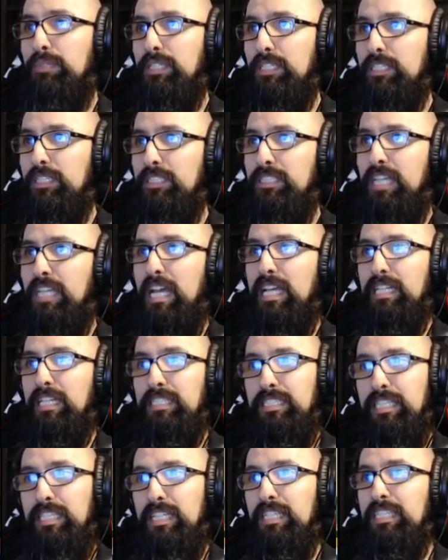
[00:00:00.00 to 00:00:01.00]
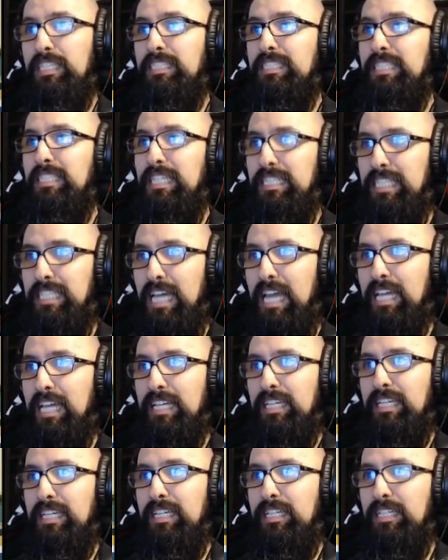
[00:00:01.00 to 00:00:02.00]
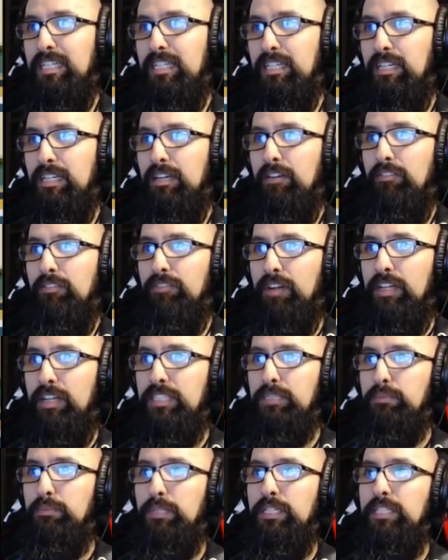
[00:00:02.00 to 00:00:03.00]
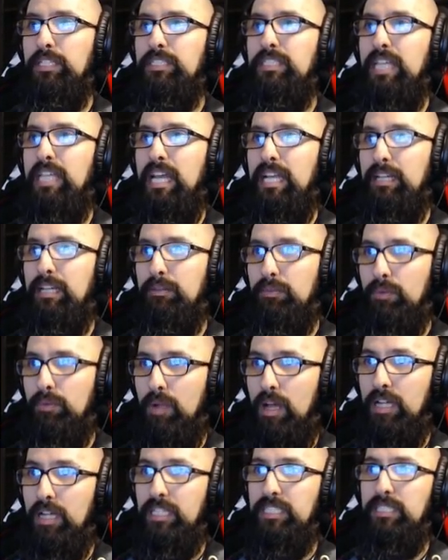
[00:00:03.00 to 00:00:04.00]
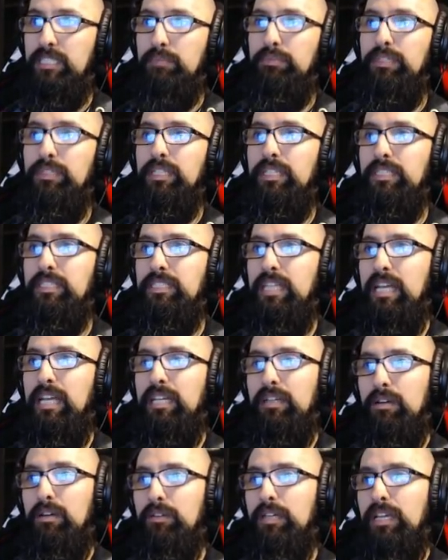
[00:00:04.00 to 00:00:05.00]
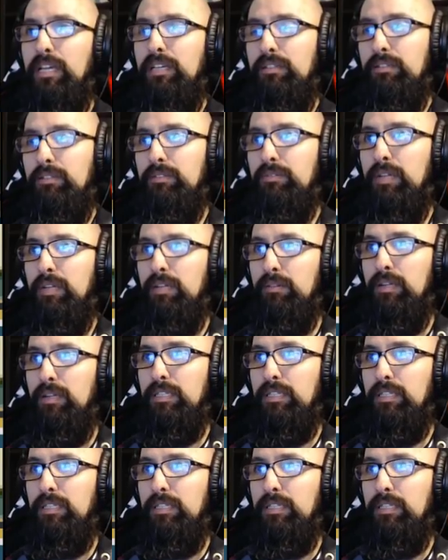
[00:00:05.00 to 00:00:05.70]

a pretty good tank. Steel is the tank. Fire's a pretty good tank. Rock is a pretty good tank. Okay, no,